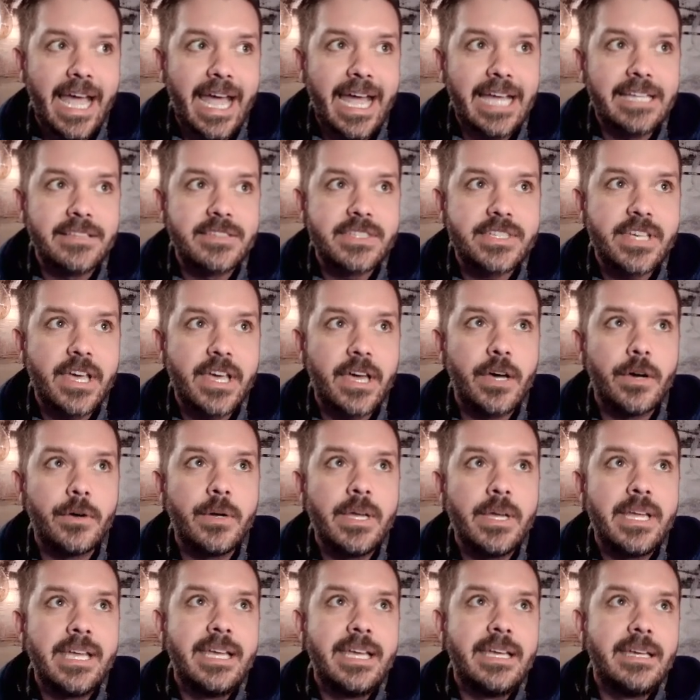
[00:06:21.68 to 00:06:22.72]
And so,
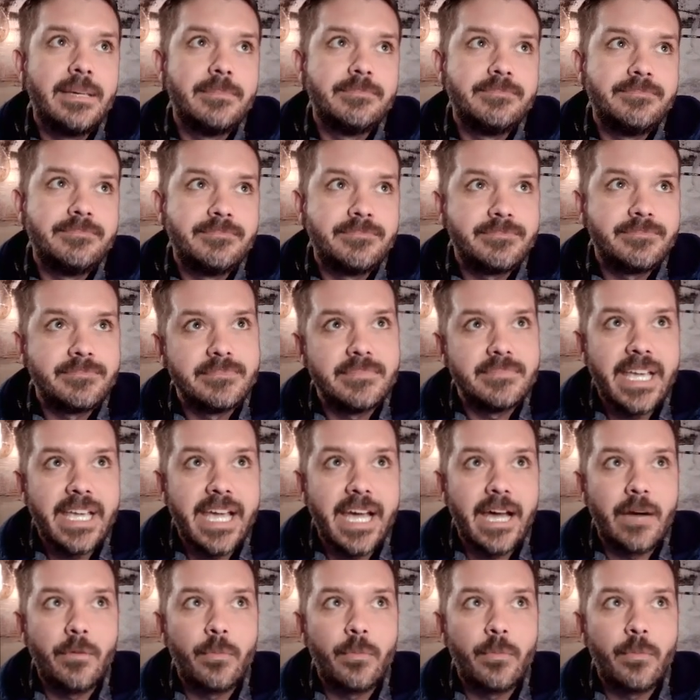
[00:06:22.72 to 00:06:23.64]
yeah,